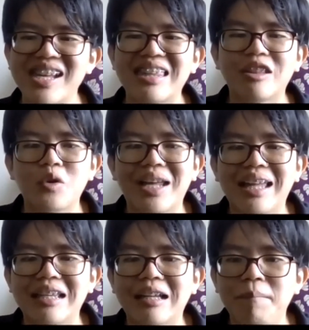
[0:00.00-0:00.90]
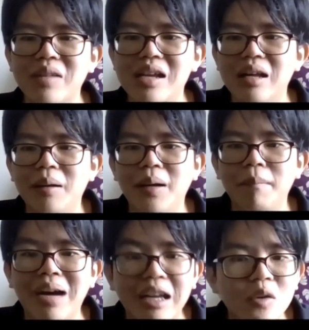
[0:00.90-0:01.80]
And during this 5-year
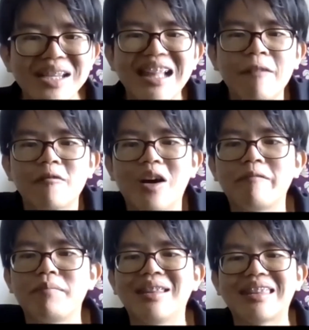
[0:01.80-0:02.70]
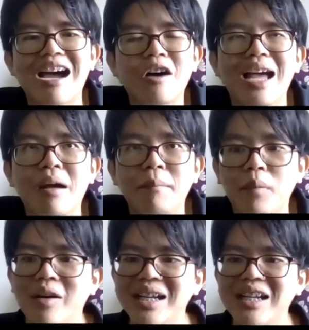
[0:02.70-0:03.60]
journey, there are also a couple
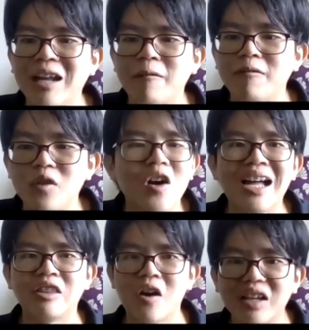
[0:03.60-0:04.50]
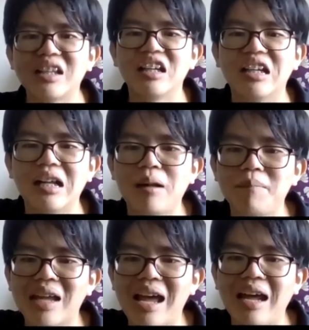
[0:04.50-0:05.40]
of people that I would like to thank for.
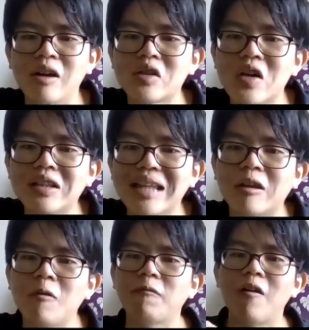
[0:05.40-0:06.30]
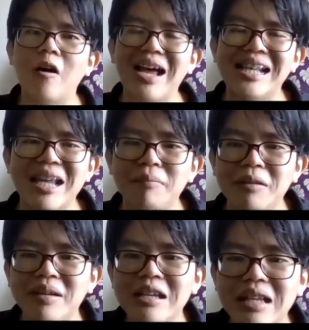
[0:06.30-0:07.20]
And first one would be Uncle
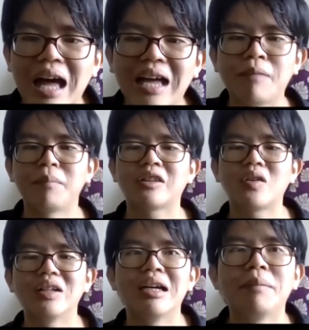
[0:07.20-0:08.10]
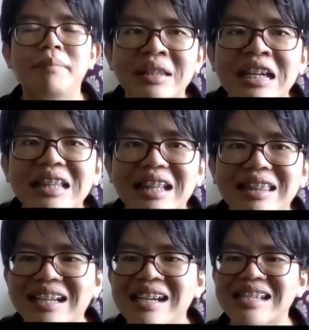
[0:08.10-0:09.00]
Sito, who is the senior in the
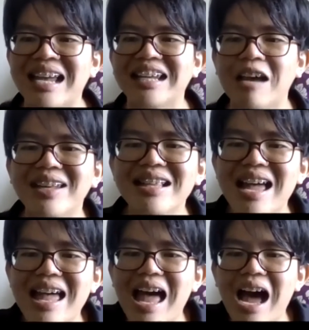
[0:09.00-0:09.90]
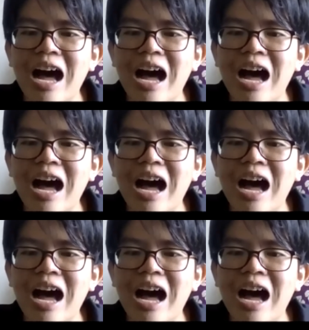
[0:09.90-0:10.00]
walk with Christ.